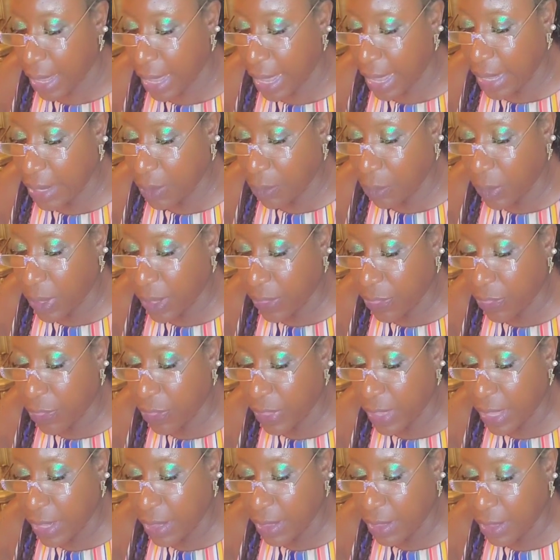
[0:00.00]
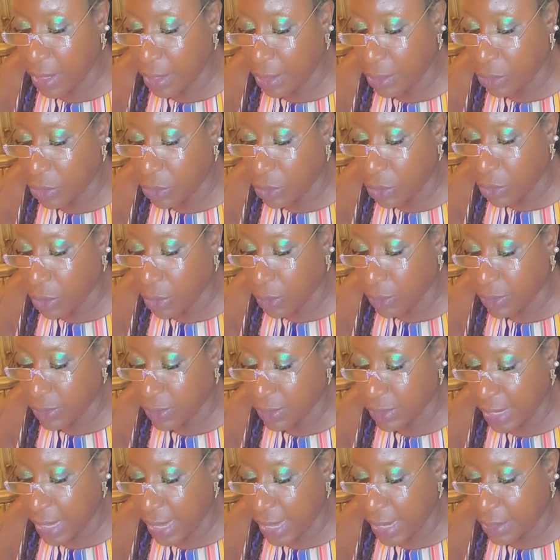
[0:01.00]
And within the
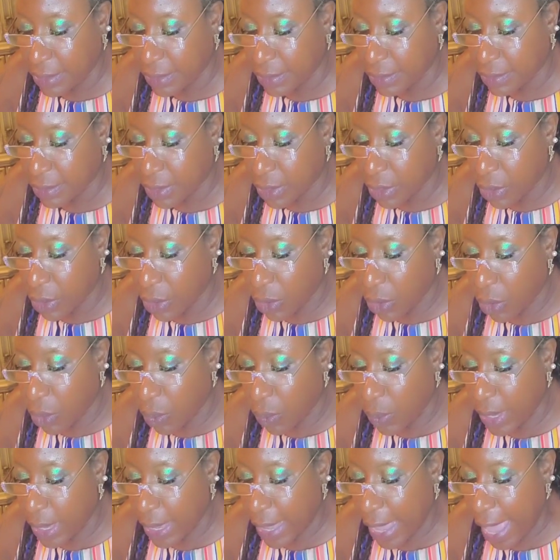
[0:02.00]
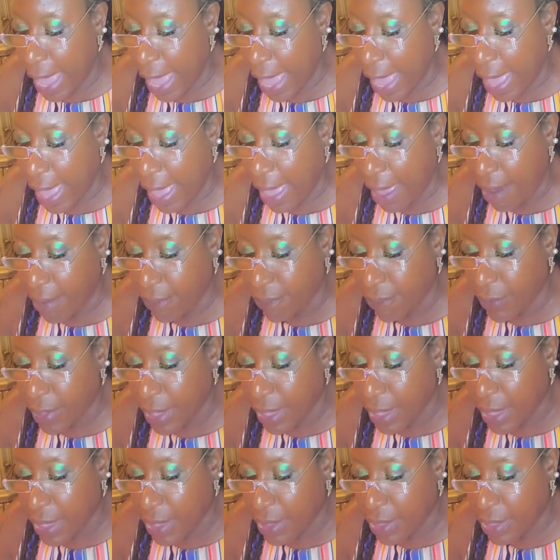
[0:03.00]
leukocytes, we have
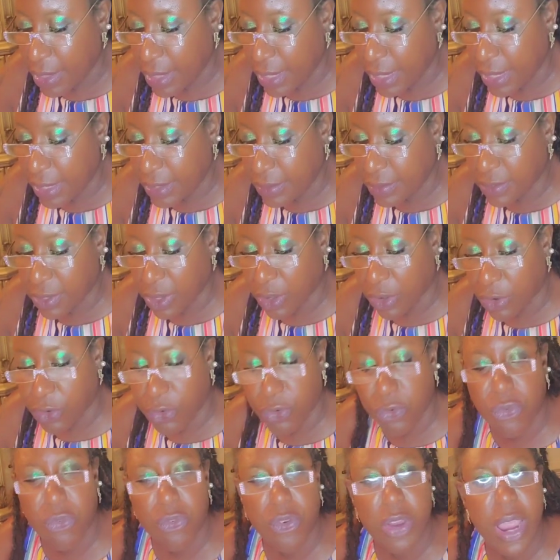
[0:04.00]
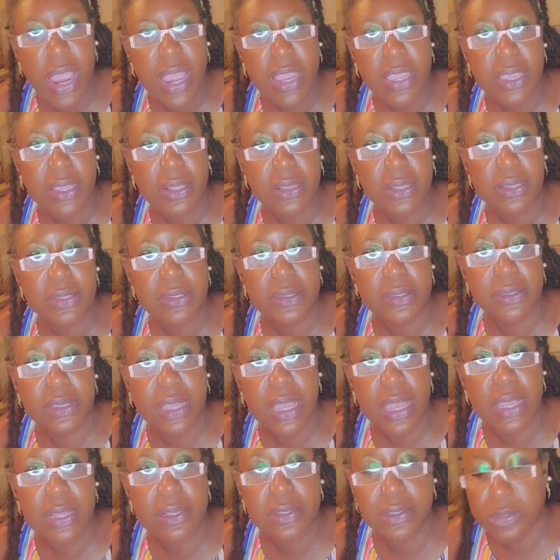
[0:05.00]
these
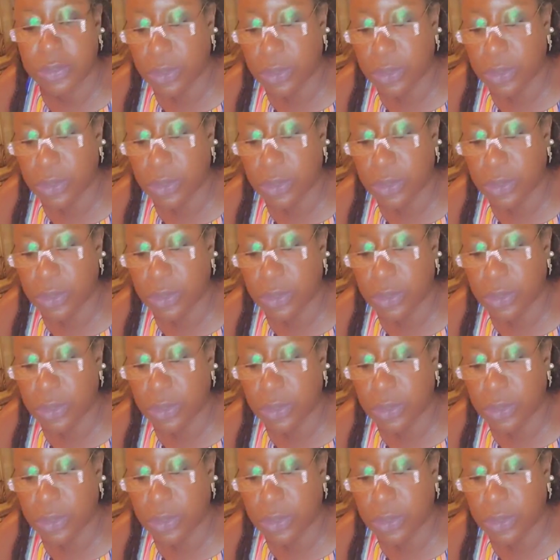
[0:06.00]
granulocytes.